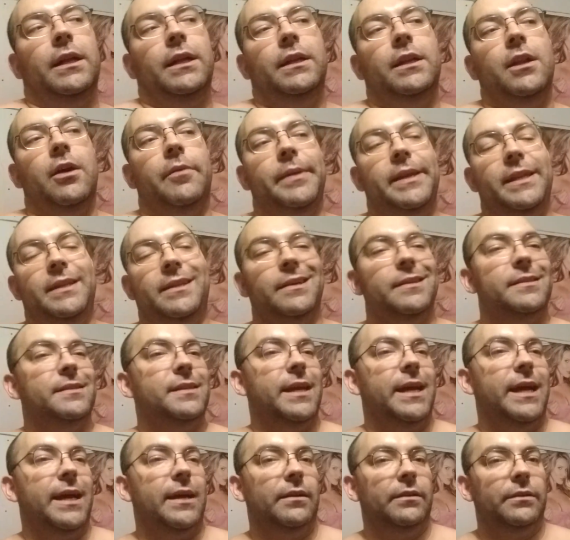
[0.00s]
Nobody does
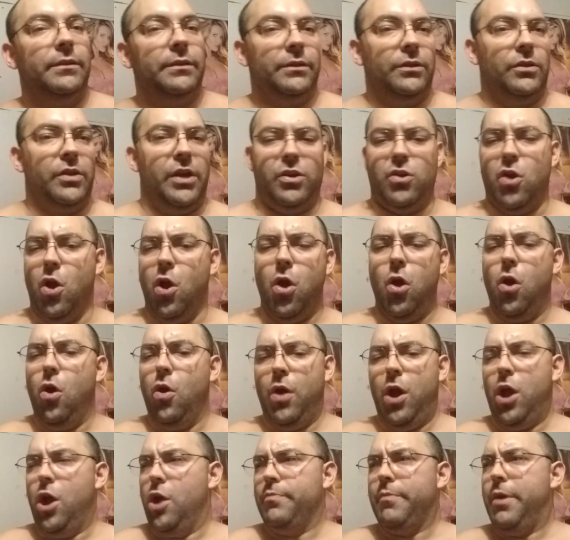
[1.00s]
that. Like,
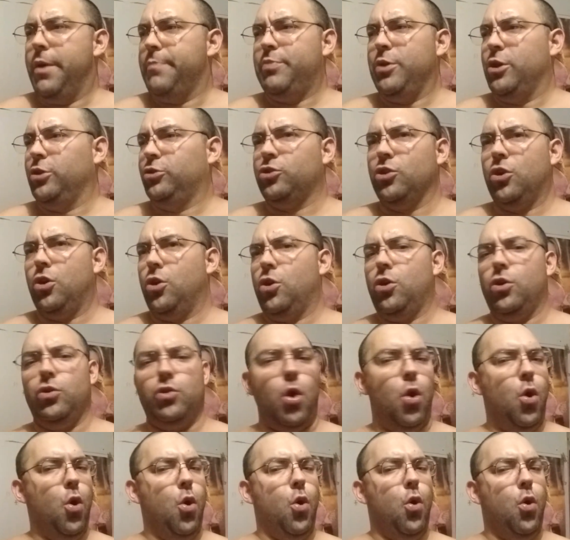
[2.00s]
"Oh, I had my pizza,
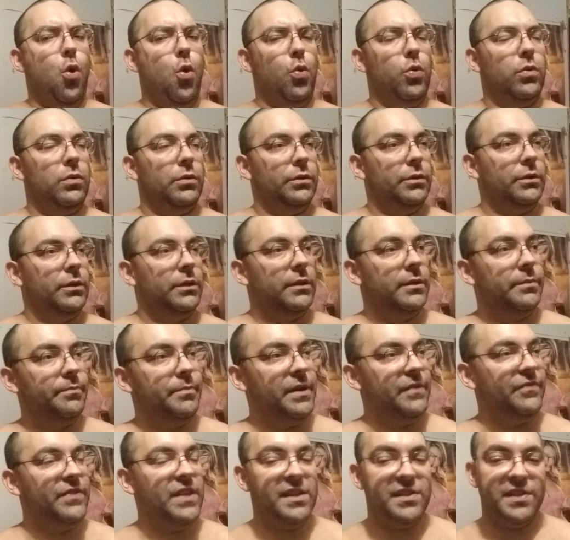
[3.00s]
no."
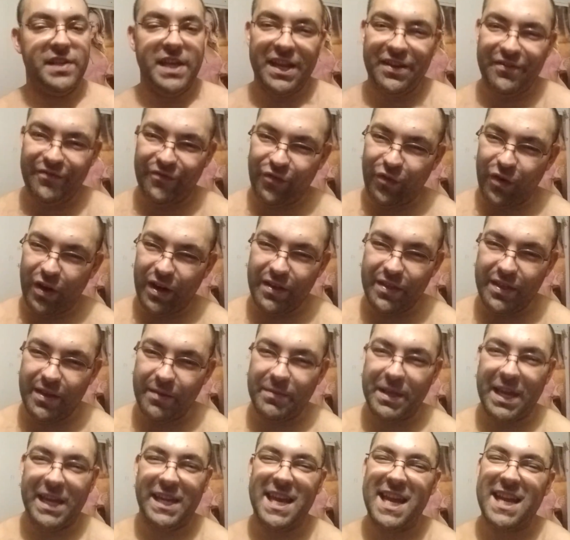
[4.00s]
But if they see it in front of
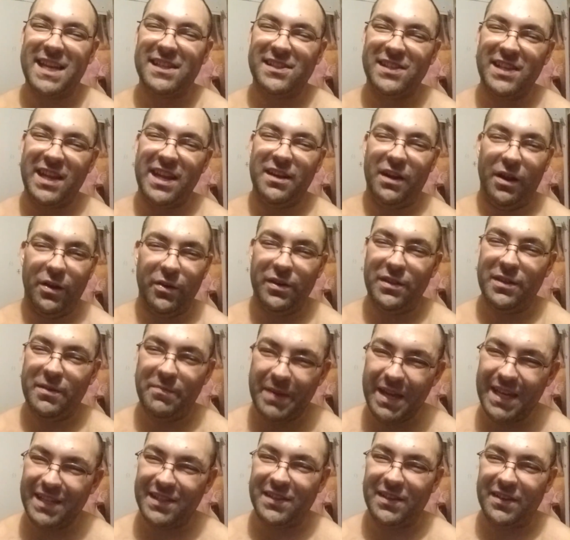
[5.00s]
them, they can't say no to the
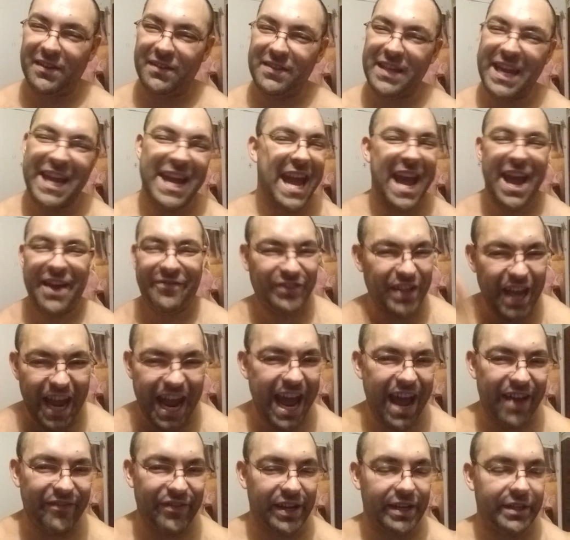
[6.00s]
pizza. They have to
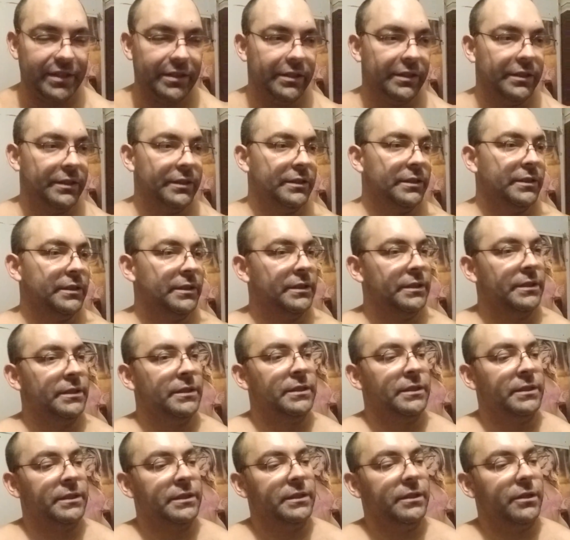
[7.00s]
have it.
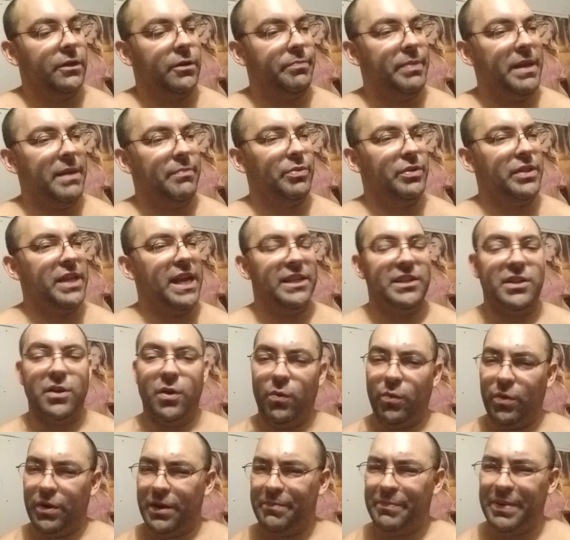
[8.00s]
The people that
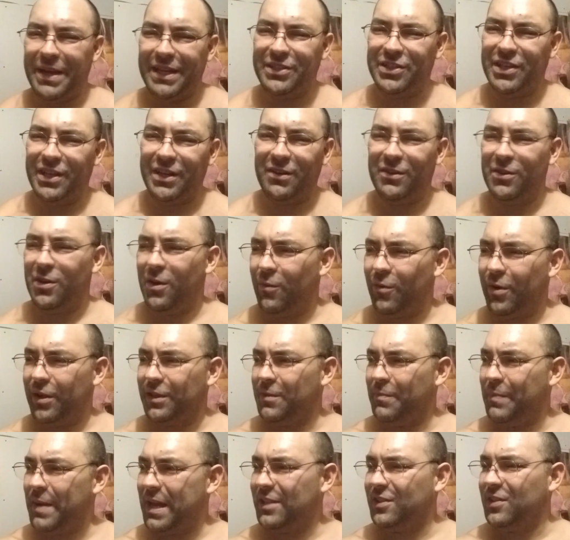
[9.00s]
don't want to pitch in or don't want
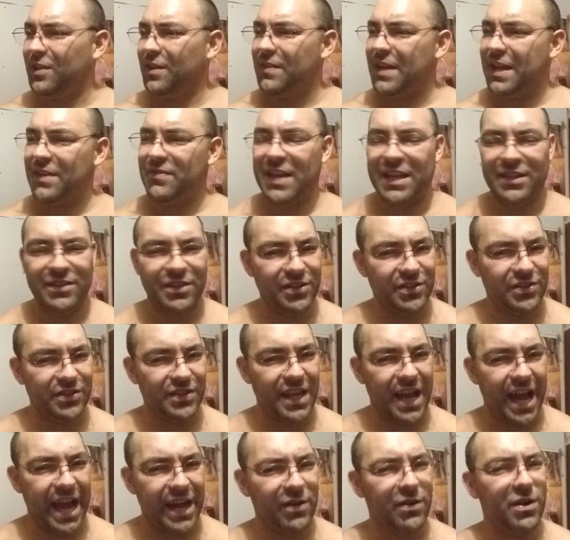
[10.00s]
the pizza, they just,
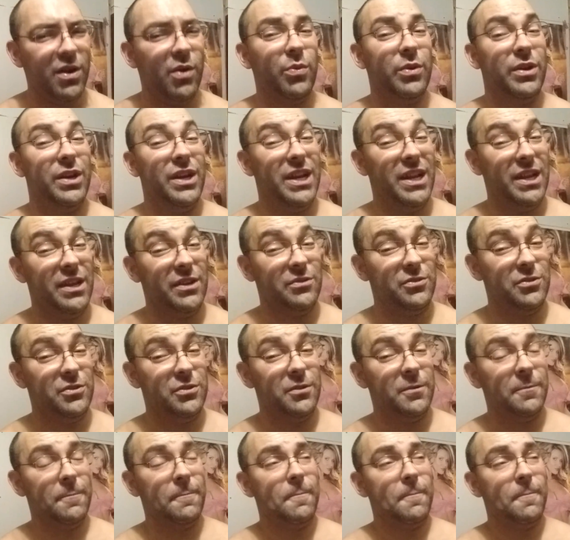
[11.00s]
I don't know what it is.